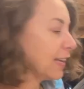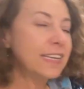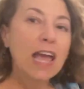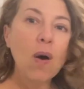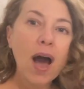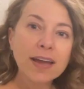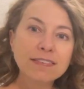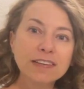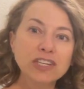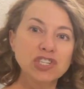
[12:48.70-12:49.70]
now I
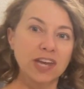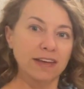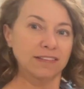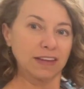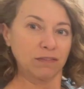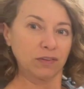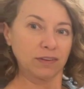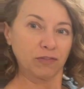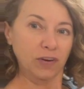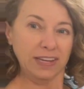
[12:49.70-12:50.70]
suggest
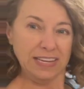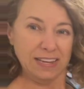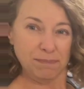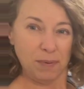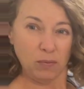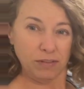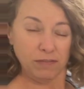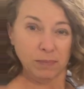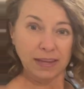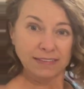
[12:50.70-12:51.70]
even for both of
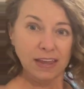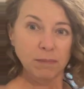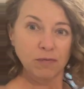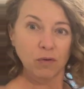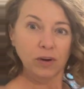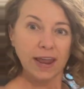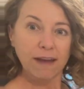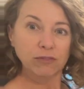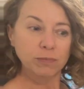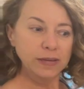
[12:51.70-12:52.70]
them, like take before and
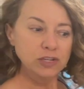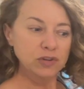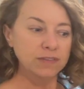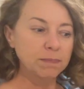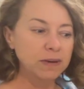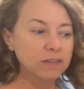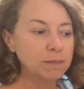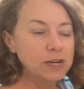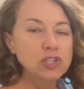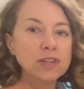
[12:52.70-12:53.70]
after pictures, but
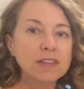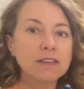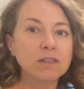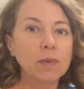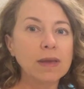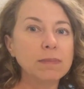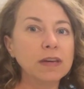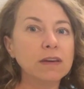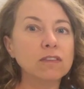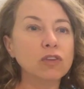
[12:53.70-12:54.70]
especially this way,
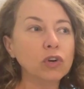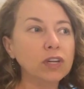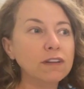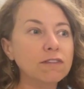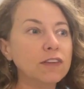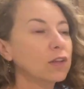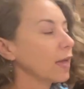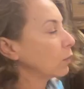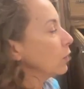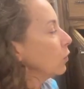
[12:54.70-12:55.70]
because you're going to feel
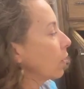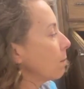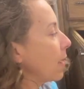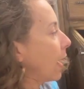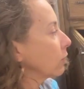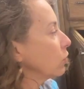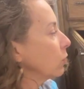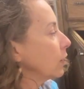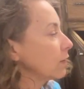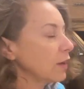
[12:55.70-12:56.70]
like when you come back
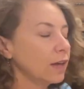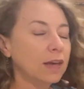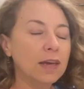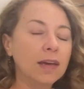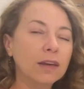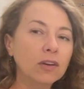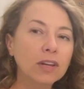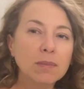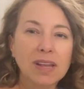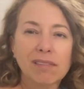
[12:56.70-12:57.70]
to it, you're
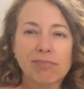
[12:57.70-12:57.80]
going to be like,